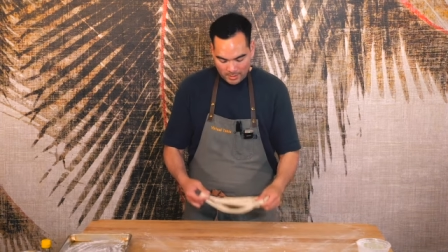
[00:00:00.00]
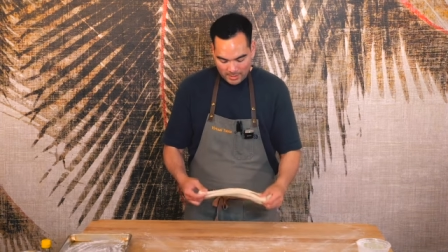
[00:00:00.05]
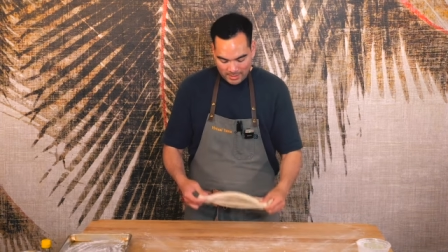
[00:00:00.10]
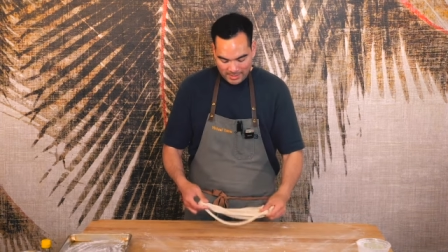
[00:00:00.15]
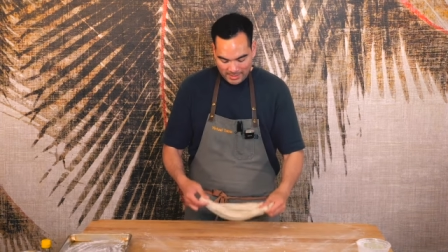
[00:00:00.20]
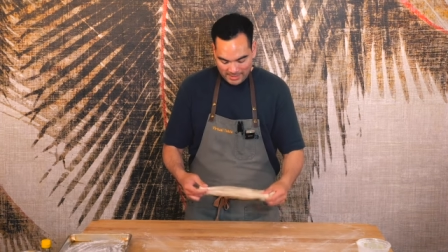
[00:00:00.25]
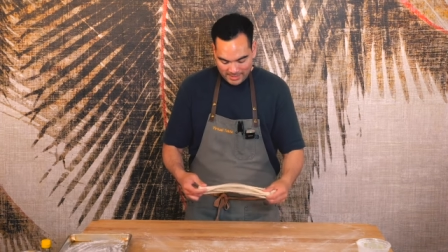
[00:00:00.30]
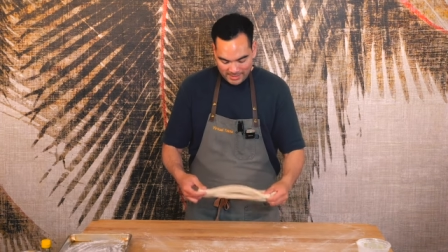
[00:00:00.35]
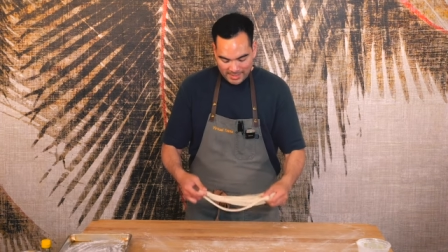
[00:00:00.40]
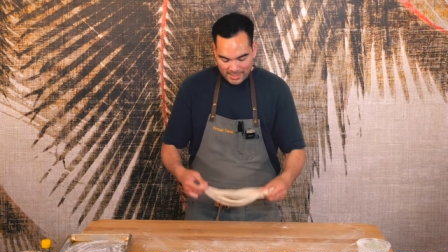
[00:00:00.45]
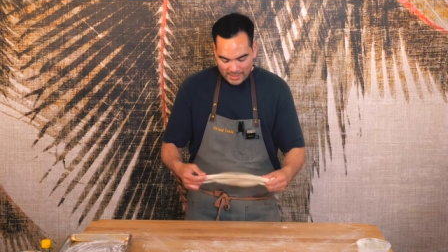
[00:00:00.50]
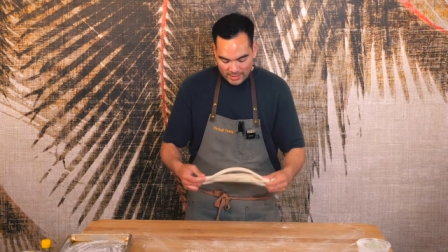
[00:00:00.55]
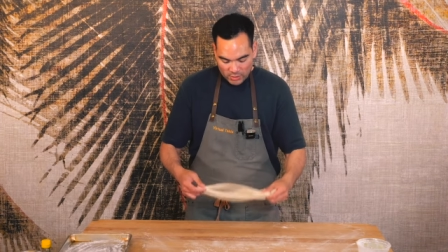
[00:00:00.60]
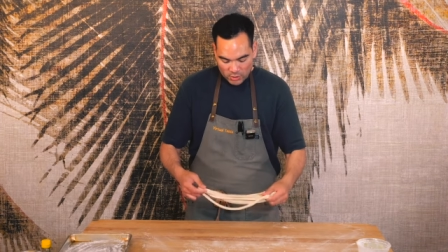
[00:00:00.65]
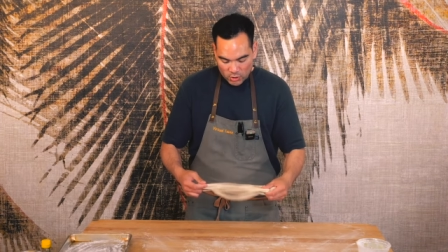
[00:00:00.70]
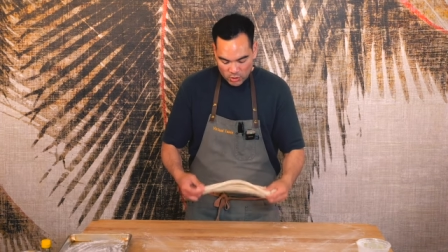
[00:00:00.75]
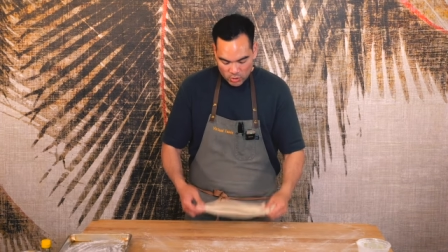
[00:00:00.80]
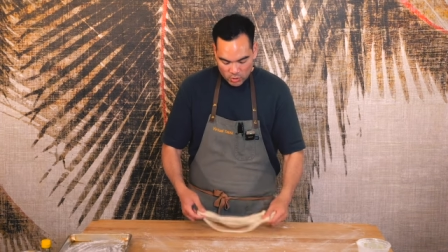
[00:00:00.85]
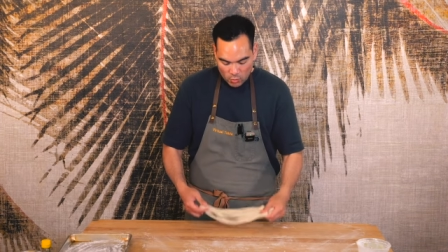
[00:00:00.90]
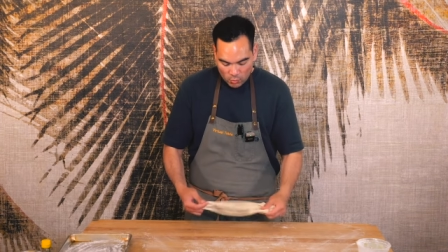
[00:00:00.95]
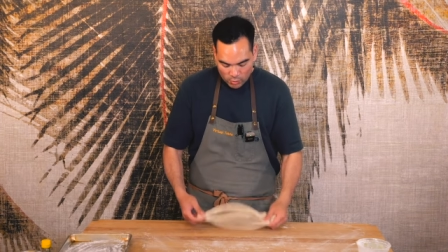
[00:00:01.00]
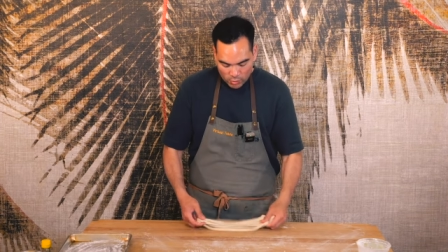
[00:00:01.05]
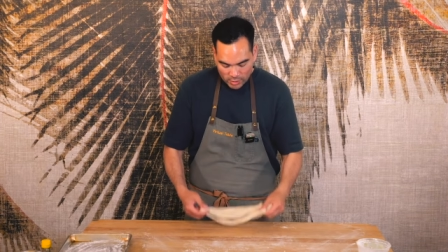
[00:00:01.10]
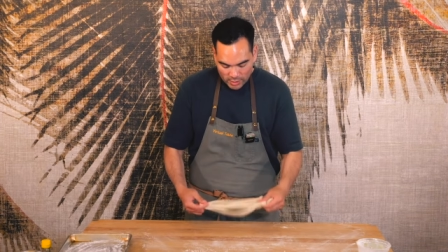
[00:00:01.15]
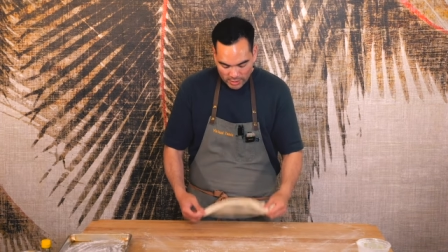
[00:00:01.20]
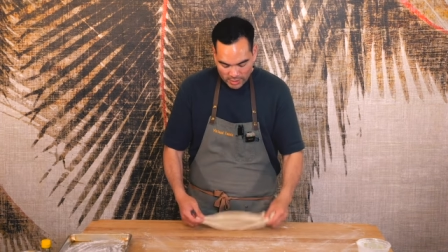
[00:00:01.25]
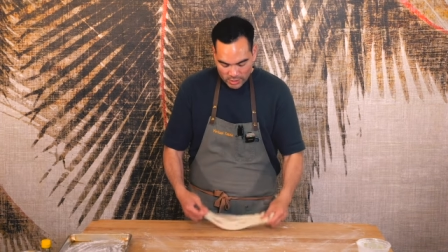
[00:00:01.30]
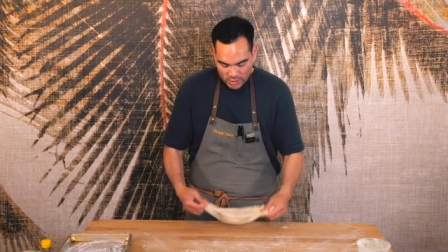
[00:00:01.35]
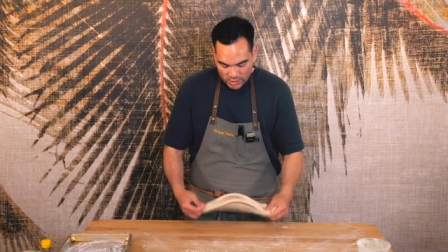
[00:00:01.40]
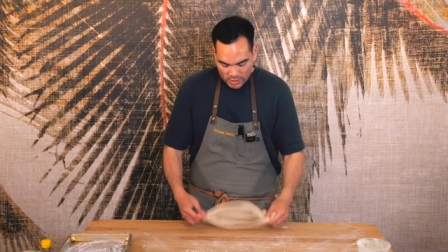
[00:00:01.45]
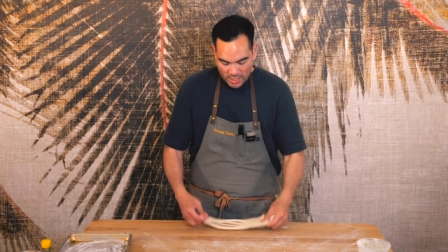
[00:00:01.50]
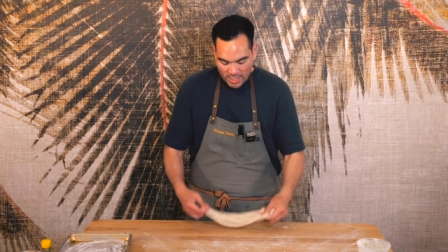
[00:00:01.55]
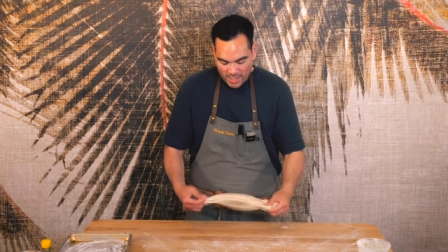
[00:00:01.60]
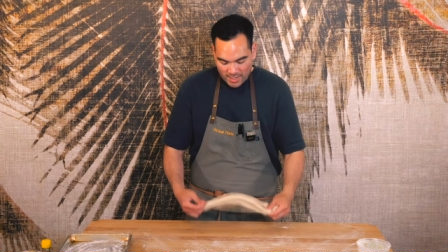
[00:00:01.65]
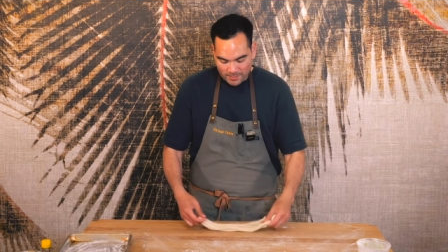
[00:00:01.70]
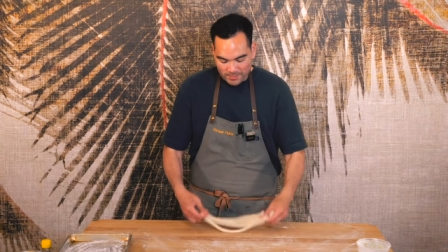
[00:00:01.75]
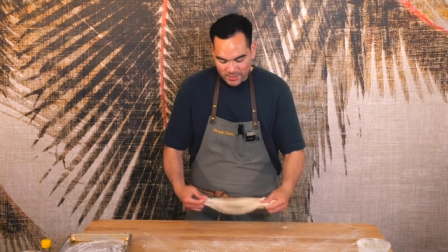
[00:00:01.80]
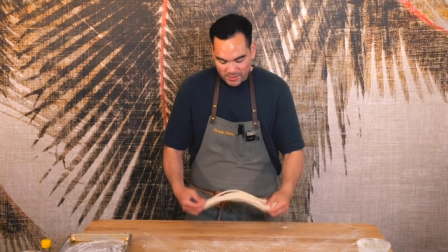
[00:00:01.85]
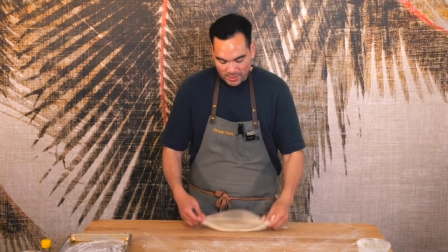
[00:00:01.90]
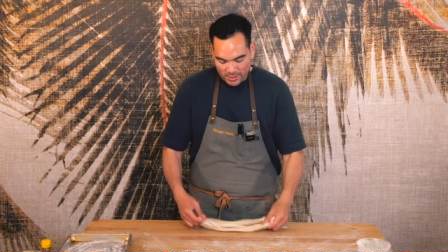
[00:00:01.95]
it's getting shorter each
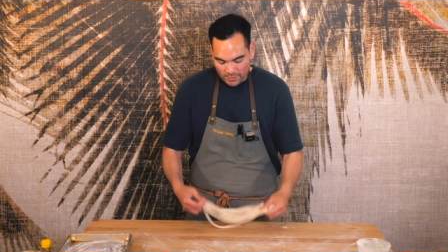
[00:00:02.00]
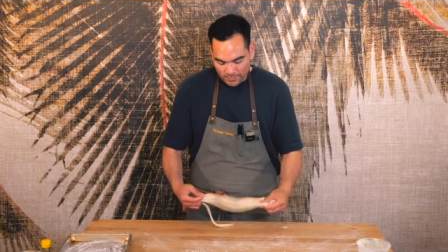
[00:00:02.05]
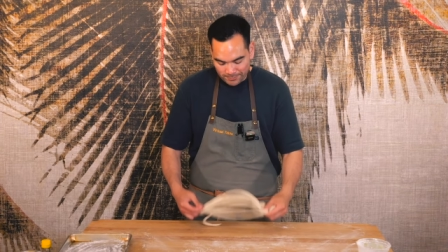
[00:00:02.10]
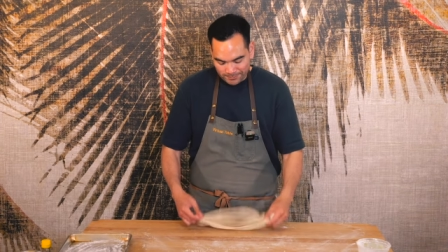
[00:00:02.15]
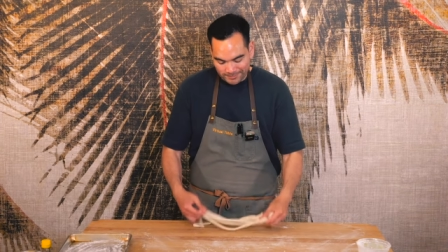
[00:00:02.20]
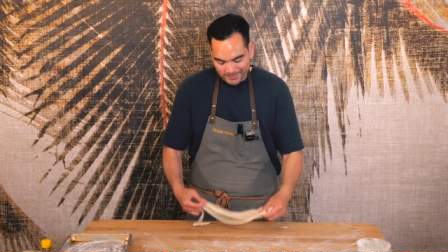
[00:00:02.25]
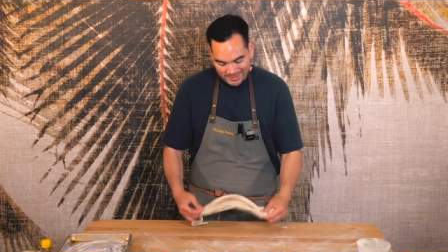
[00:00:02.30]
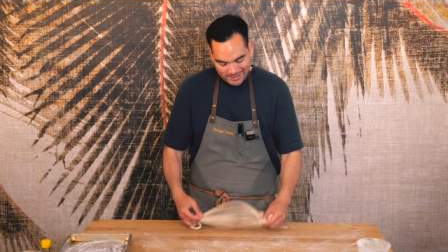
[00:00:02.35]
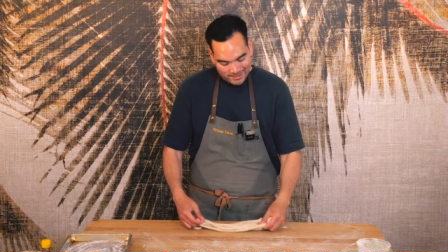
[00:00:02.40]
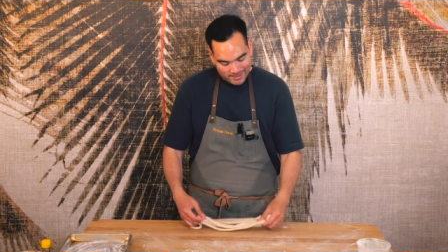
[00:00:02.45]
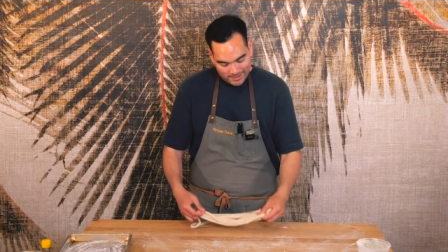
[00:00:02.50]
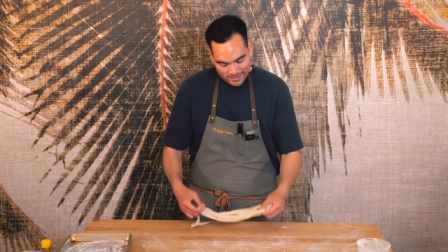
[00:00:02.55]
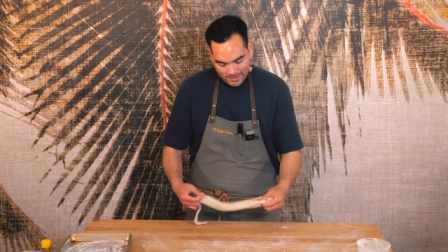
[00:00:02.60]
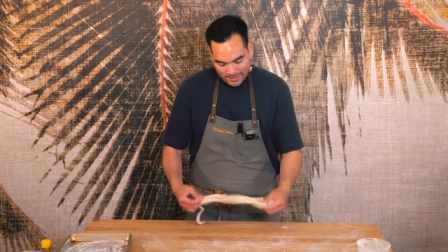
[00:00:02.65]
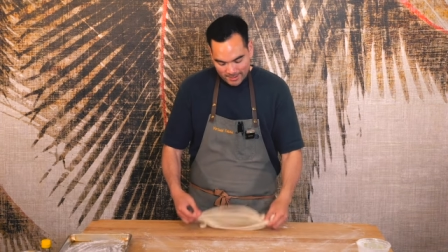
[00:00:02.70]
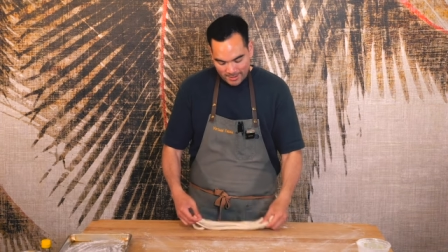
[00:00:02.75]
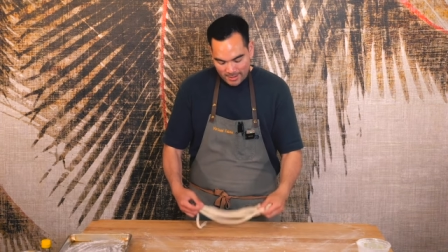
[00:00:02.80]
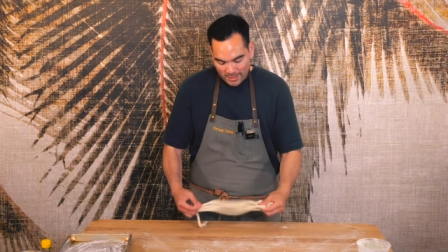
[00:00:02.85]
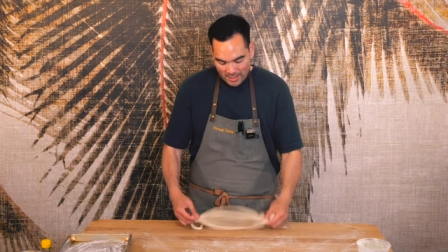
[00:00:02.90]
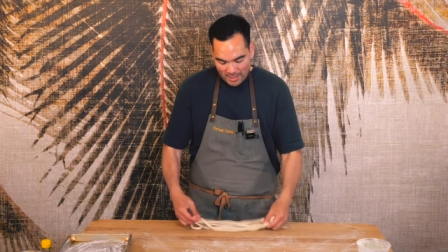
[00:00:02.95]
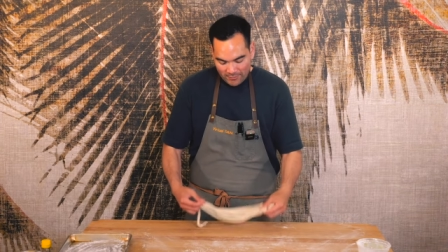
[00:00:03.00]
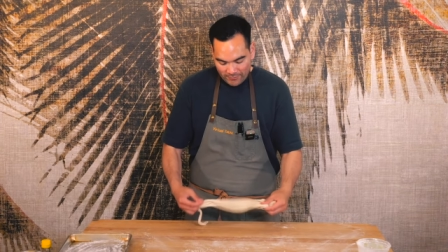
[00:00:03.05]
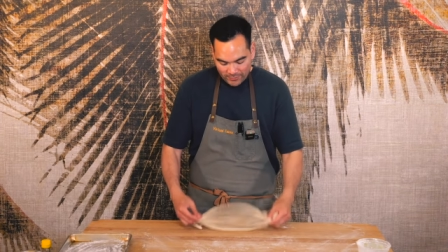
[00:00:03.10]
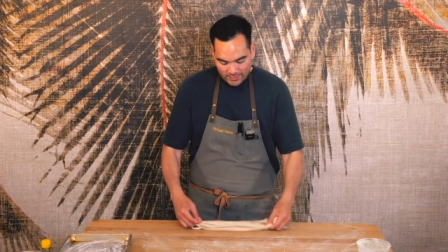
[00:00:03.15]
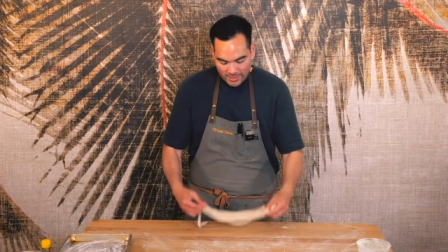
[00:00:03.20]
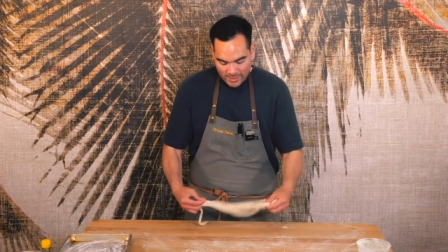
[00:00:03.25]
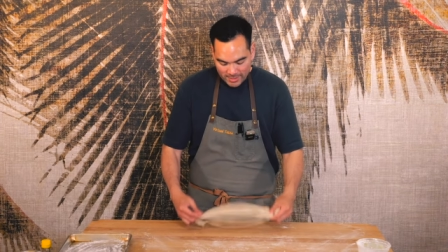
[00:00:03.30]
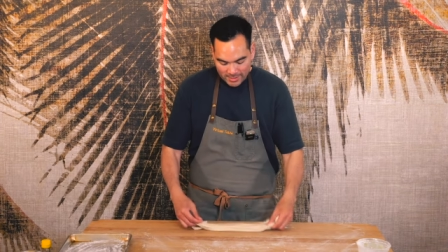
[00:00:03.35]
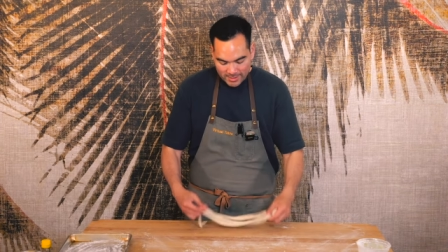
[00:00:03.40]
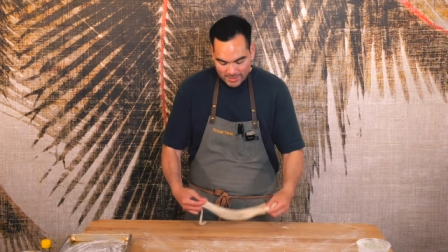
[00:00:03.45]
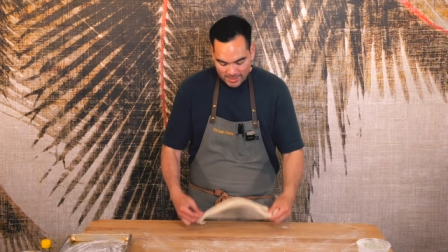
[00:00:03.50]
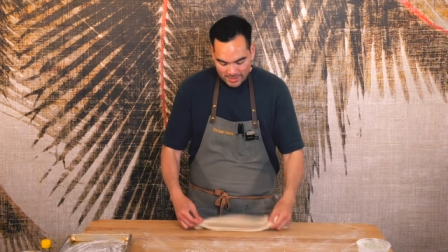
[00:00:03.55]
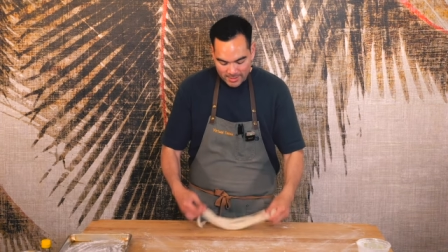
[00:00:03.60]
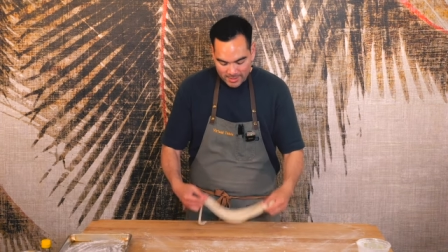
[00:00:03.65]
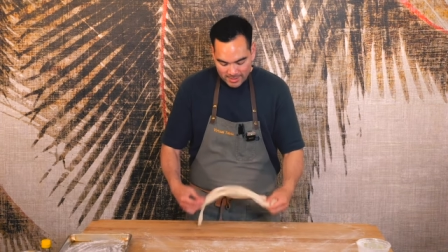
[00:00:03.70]
time, so I feel like this is